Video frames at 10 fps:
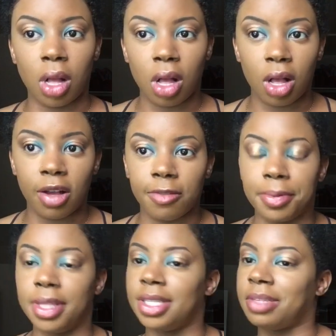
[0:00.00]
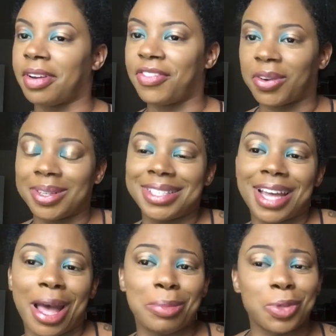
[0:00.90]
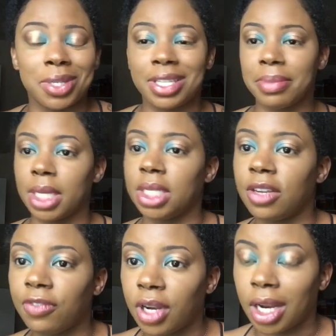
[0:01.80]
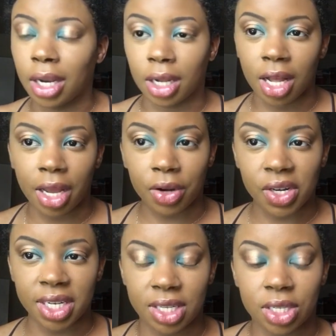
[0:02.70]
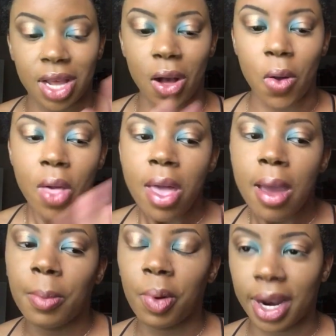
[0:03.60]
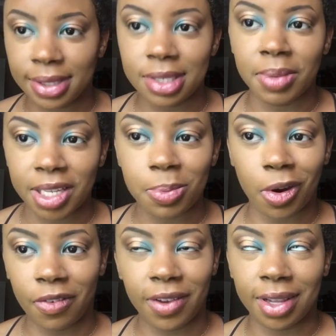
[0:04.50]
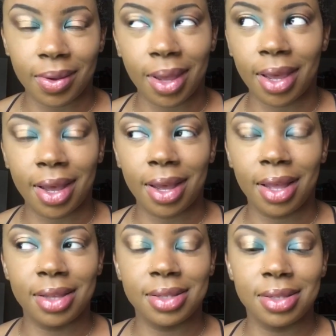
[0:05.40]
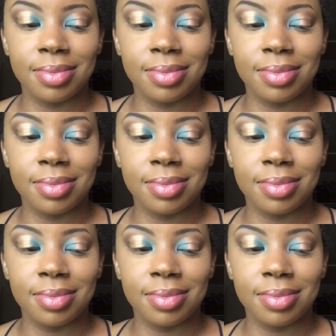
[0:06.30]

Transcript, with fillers: off, but this is my first time doing something different in a cut crease. So practice makes perfect, okay guys?